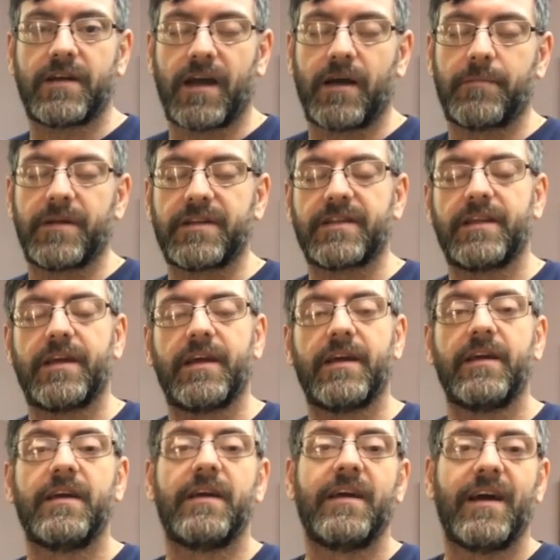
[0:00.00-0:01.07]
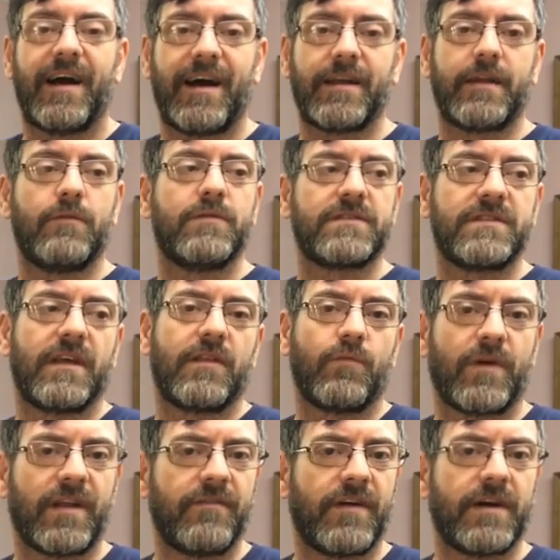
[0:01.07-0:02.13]
cabinet there, and it was
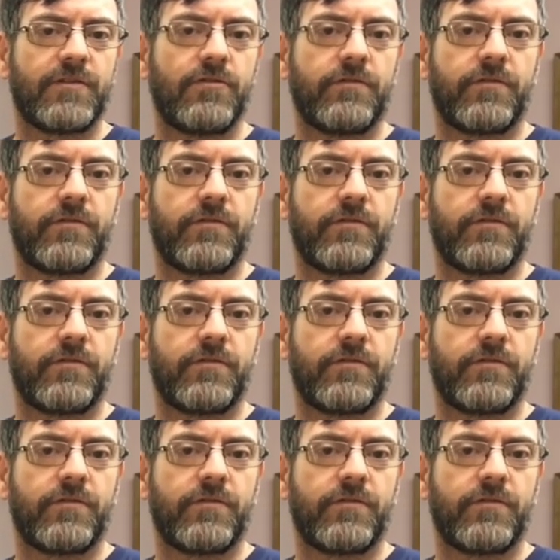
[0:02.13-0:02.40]
another one I've had